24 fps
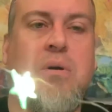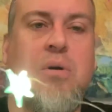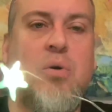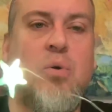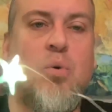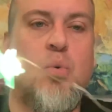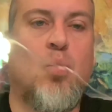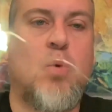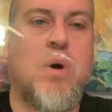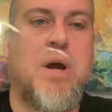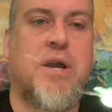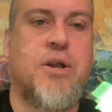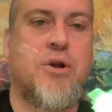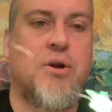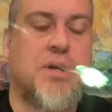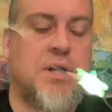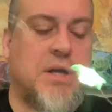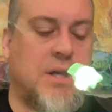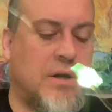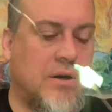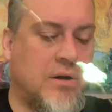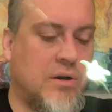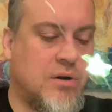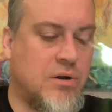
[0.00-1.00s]
wire
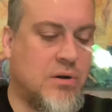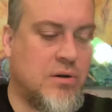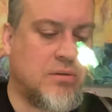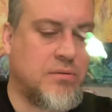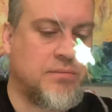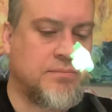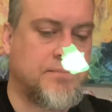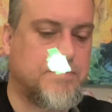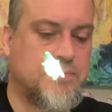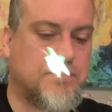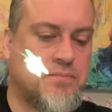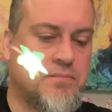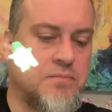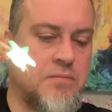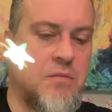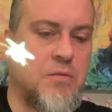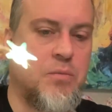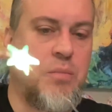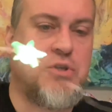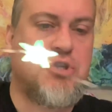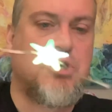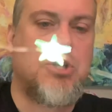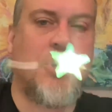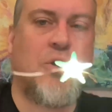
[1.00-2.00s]
here.
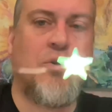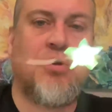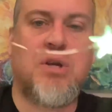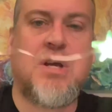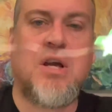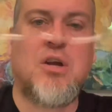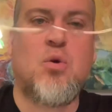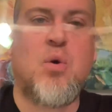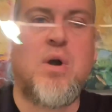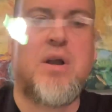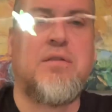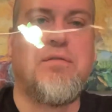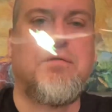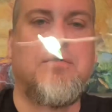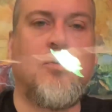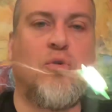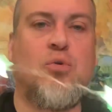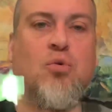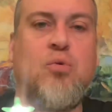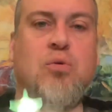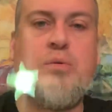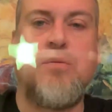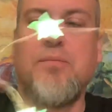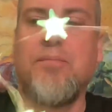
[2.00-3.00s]
But, you know, you get quite a
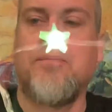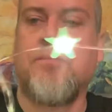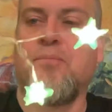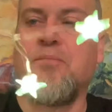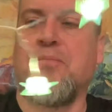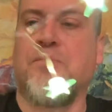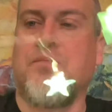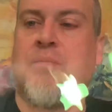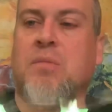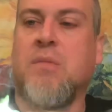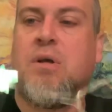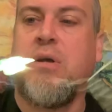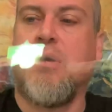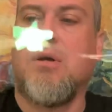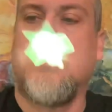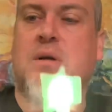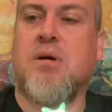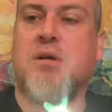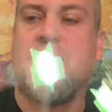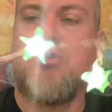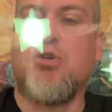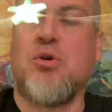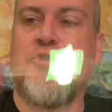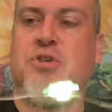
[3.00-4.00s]
few
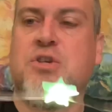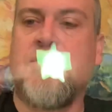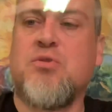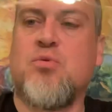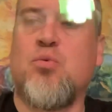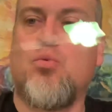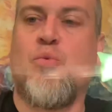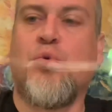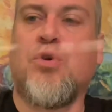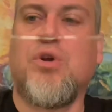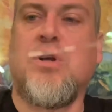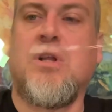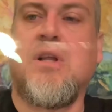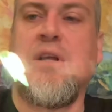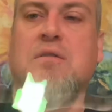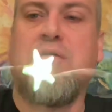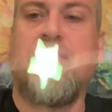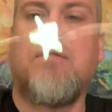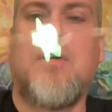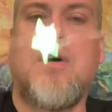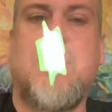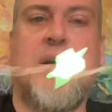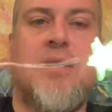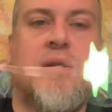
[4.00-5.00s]
so just really
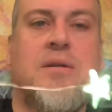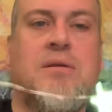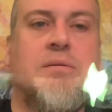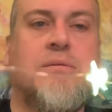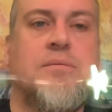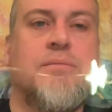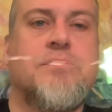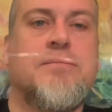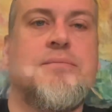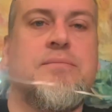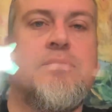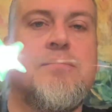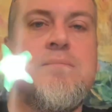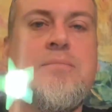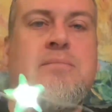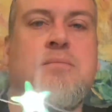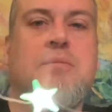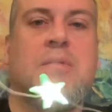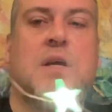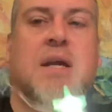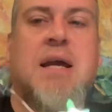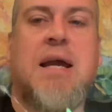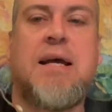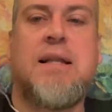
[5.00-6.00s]
fun
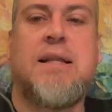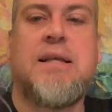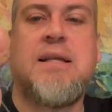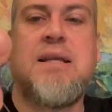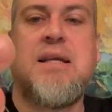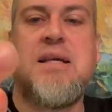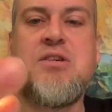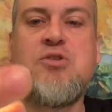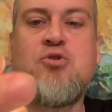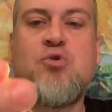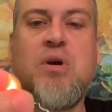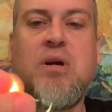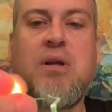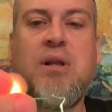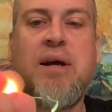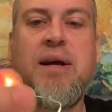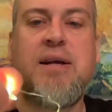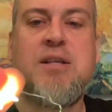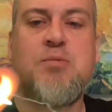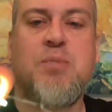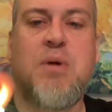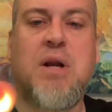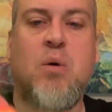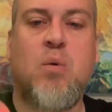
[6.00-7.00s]
LED string
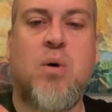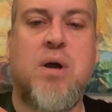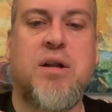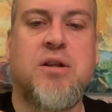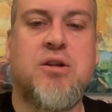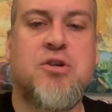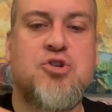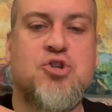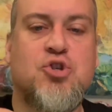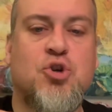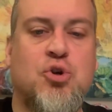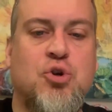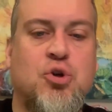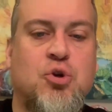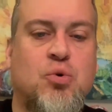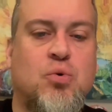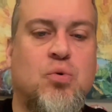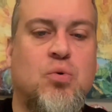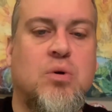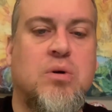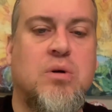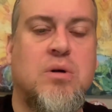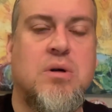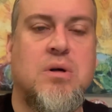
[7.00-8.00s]
lights, but I wanted to show you,
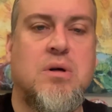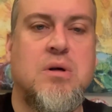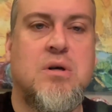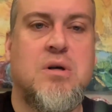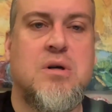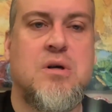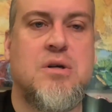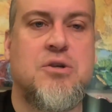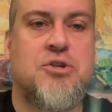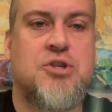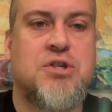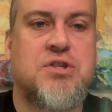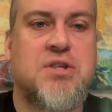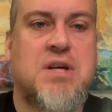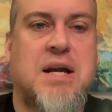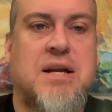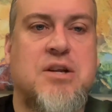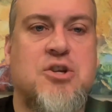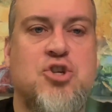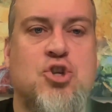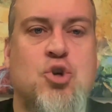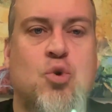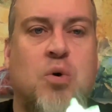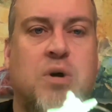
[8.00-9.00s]
just kind of
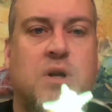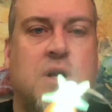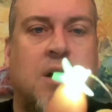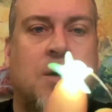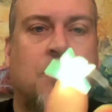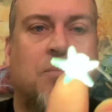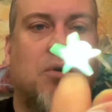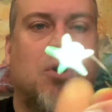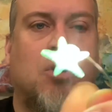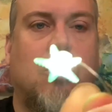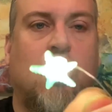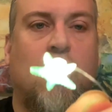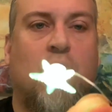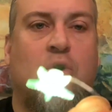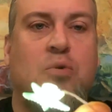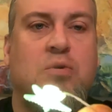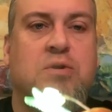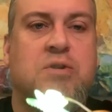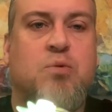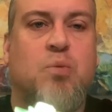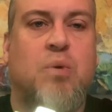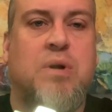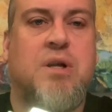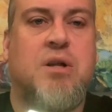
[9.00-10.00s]
show it up
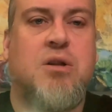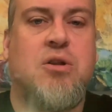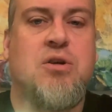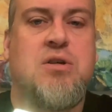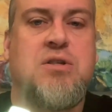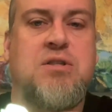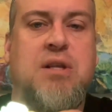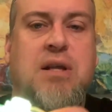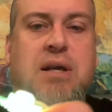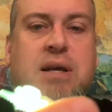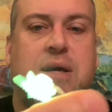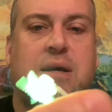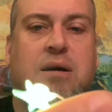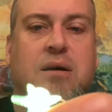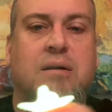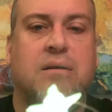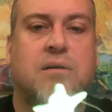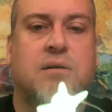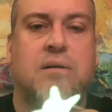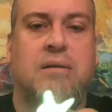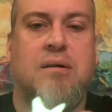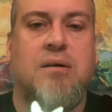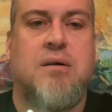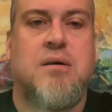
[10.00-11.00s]
close, what it looks like.
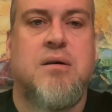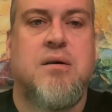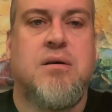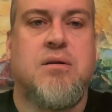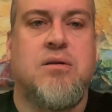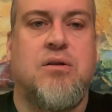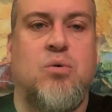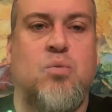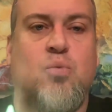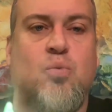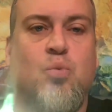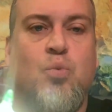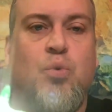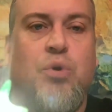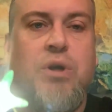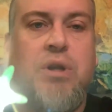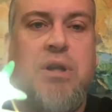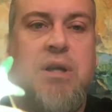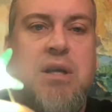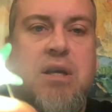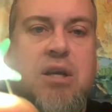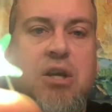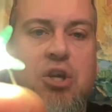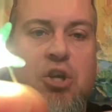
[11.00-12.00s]
The
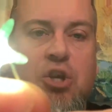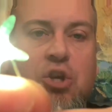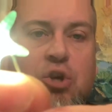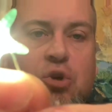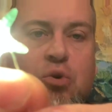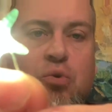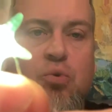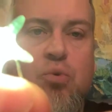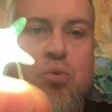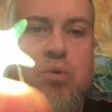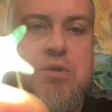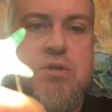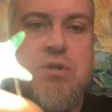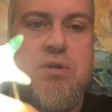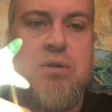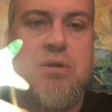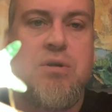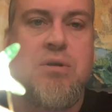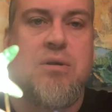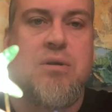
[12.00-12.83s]
really cute